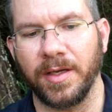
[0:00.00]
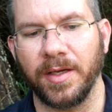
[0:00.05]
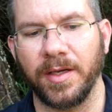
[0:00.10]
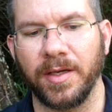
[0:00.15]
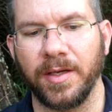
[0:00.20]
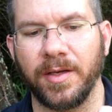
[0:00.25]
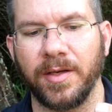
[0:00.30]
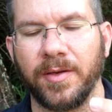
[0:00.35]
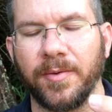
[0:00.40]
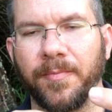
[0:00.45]

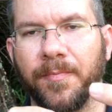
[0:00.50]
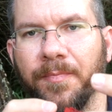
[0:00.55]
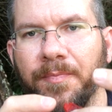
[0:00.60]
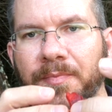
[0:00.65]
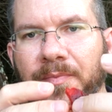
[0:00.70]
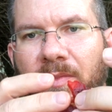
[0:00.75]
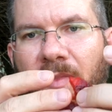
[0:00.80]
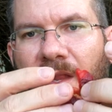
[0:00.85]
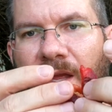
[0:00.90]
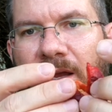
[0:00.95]
And
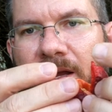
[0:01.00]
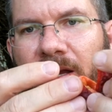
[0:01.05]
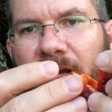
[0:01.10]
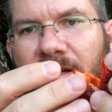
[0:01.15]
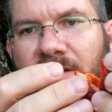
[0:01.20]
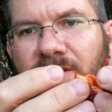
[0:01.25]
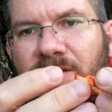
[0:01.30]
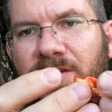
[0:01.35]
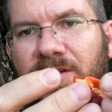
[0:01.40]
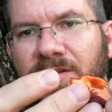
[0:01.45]

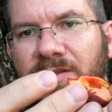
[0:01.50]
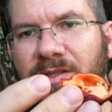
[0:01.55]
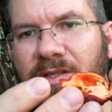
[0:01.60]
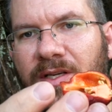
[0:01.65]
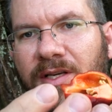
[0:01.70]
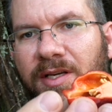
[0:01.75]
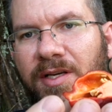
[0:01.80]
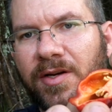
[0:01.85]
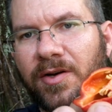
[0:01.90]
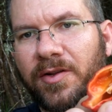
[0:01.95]
as you can
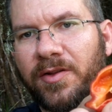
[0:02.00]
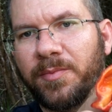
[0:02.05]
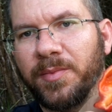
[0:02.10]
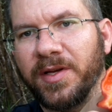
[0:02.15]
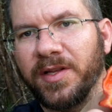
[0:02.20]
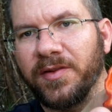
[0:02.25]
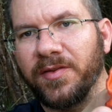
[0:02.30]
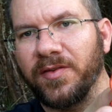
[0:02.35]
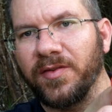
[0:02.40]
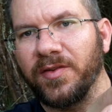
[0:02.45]
see, all the
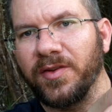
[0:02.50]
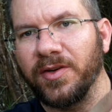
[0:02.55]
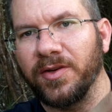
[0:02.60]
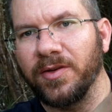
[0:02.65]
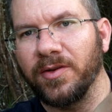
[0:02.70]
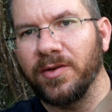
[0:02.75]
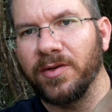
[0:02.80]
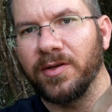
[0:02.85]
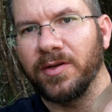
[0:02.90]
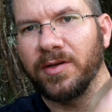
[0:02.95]
pith is
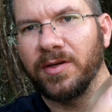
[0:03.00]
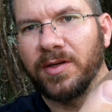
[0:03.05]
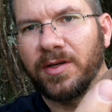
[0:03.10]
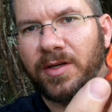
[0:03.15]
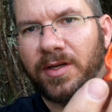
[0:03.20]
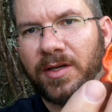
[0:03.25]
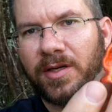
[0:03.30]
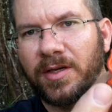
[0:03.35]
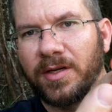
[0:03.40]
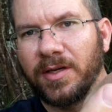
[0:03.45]
still
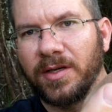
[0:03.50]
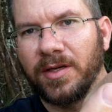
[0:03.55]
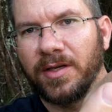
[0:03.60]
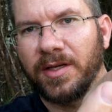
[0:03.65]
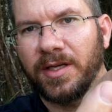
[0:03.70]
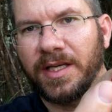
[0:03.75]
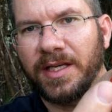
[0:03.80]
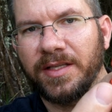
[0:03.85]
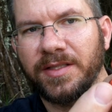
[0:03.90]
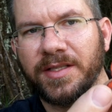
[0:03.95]

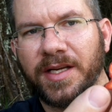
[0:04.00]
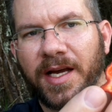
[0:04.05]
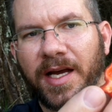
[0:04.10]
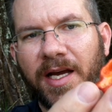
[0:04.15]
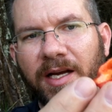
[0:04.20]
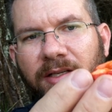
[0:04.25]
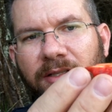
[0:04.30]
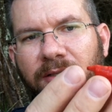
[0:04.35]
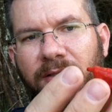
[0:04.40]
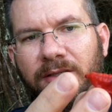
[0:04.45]

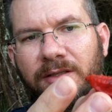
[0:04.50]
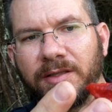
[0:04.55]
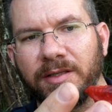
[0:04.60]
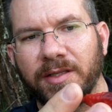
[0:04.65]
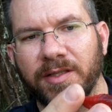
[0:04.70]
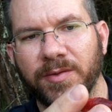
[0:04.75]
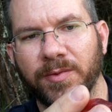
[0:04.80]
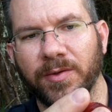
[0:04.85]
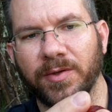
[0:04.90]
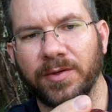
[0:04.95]
intact.
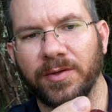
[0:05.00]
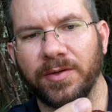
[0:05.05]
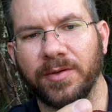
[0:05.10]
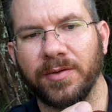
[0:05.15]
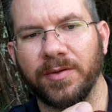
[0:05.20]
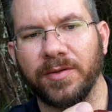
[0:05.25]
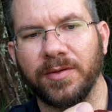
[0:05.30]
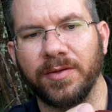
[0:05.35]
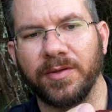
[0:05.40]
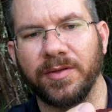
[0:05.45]
That's
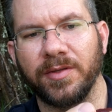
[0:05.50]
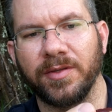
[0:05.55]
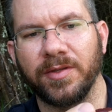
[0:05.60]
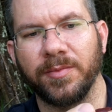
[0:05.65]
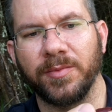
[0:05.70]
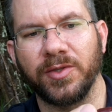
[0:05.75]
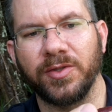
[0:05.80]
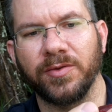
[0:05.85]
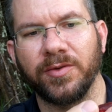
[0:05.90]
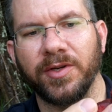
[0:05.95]
where
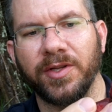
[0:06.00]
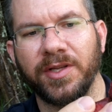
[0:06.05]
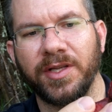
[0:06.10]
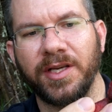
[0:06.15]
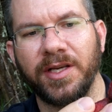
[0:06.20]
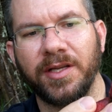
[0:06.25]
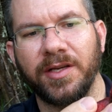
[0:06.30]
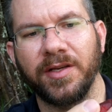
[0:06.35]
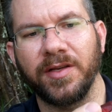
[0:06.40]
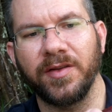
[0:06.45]
the majority of
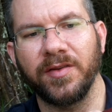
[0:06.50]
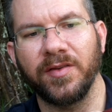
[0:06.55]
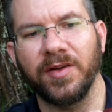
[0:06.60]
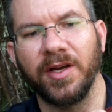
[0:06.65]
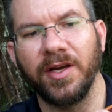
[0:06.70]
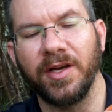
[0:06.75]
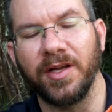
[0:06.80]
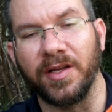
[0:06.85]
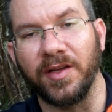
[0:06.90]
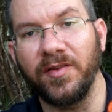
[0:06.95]
the heat is.
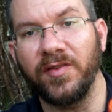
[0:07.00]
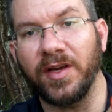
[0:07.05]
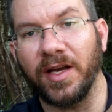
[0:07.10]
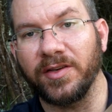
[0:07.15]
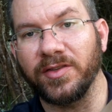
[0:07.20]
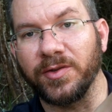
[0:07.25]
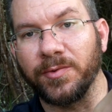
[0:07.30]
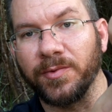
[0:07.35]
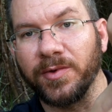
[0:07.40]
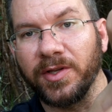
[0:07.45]
This is
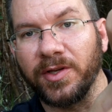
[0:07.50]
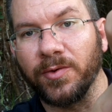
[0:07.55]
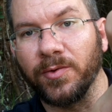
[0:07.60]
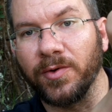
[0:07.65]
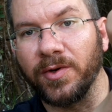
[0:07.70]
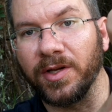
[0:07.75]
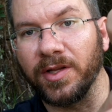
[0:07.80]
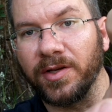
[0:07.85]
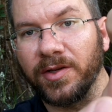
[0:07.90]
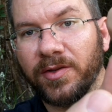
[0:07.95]
actually really
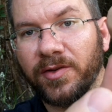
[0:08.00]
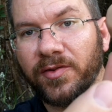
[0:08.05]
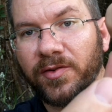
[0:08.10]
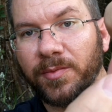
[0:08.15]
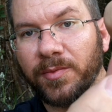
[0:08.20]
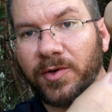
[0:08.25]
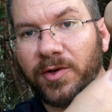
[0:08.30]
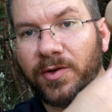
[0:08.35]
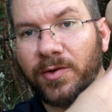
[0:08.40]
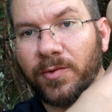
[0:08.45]
oily. There's
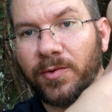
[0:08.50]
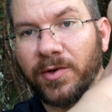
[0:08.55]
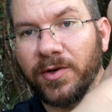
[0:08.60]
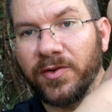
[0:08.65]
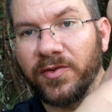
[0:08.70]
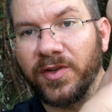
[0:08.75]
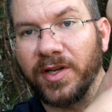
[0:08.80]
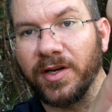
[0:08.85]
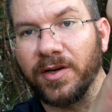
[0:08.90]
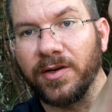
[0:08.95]
some good
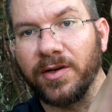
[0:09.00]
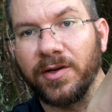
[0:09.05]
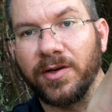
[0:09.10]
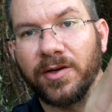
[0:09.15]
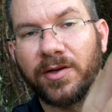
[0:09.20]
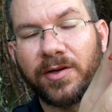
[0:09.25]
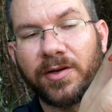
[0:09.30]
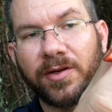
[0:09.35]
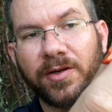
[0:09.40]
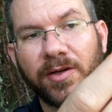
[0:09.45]
oils down
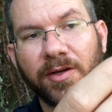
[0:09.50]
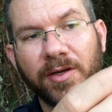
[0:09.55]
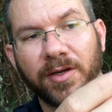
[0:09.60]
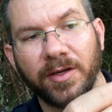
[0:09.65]
here.